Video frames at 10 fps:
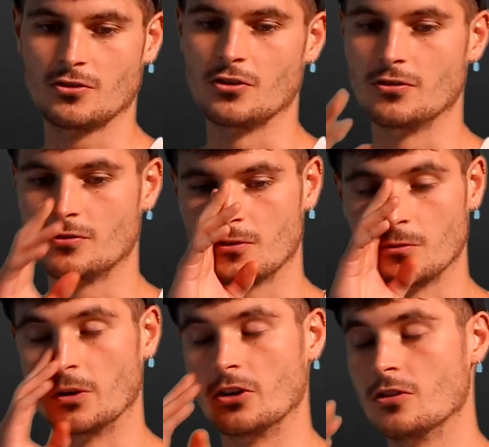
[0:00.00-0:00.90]

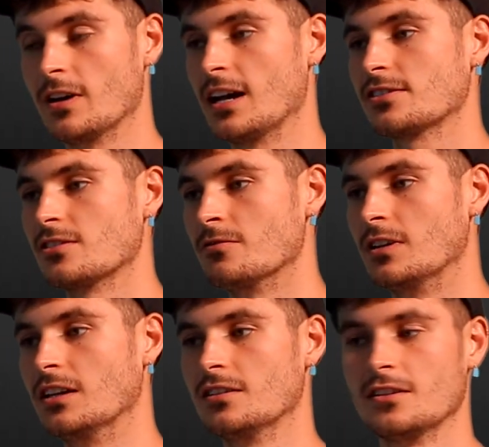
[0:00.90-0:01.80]
Good win over Aston
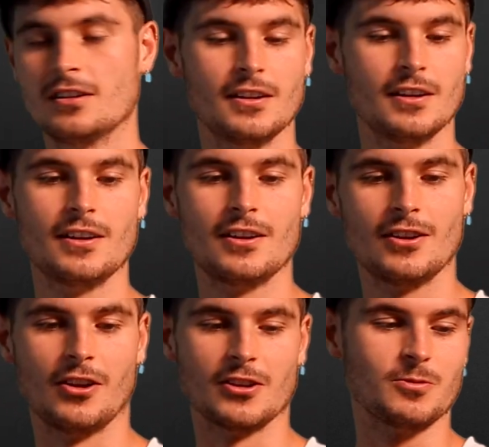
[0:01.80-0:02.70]
Villa
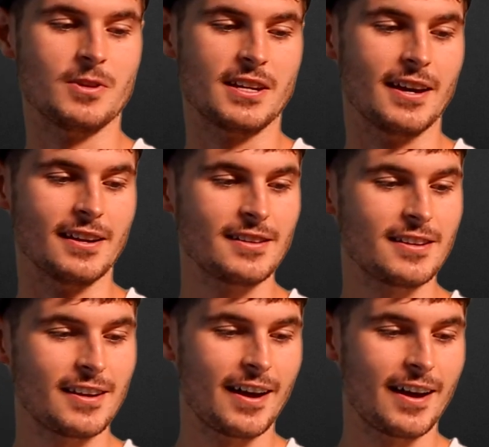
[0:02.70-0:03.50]
last weekend.